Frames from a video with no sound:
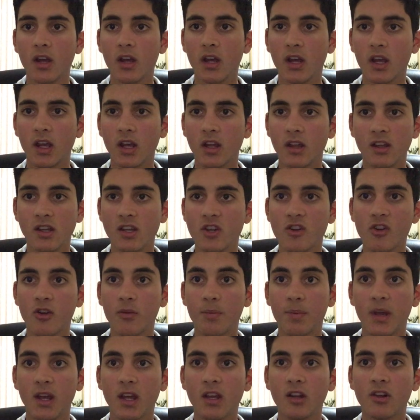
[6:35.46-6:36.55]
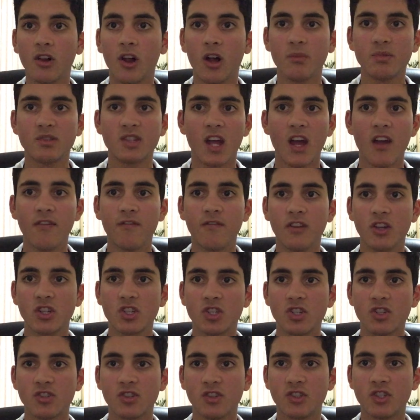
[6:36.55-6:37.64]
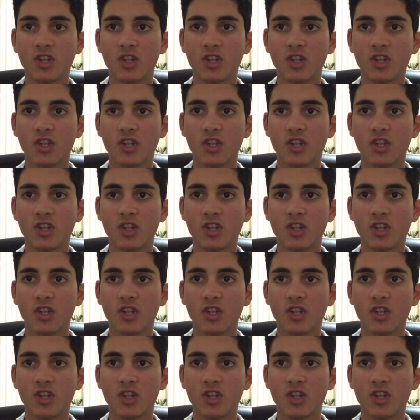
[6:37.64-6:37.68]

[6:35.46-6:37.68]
the European clubs, their fixtures are